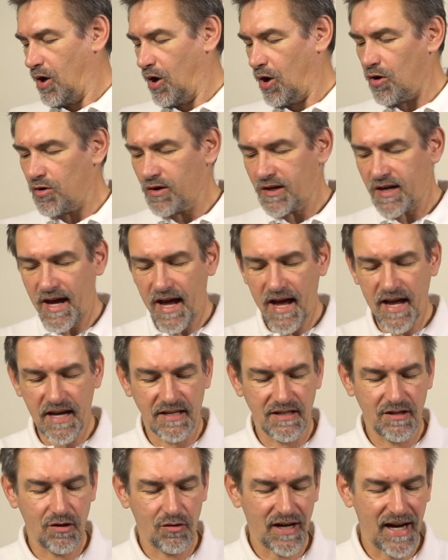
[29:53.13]
Okay,
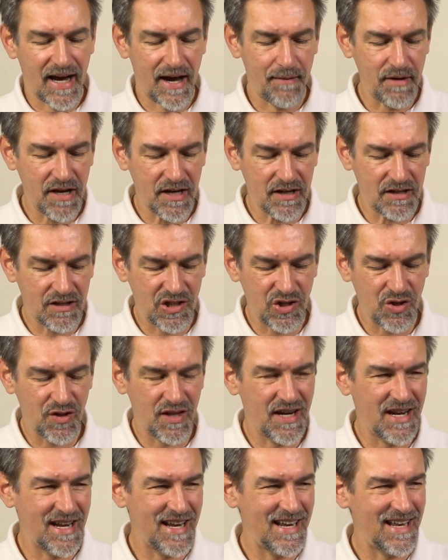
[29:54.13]
so coming to
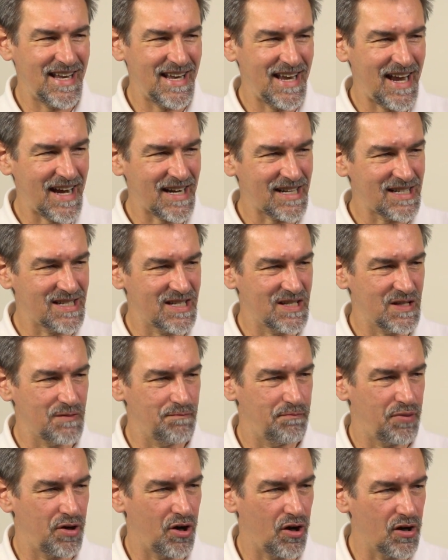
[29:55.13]
the
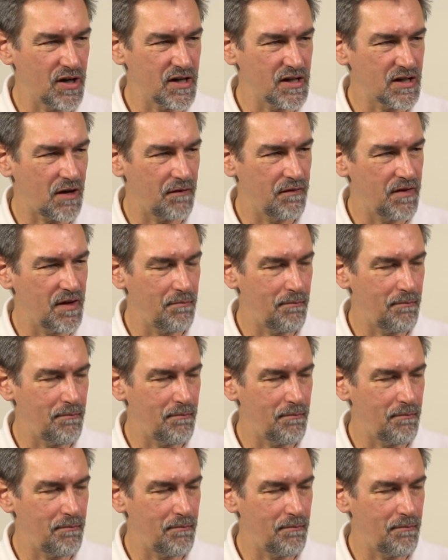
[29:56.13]
next point of the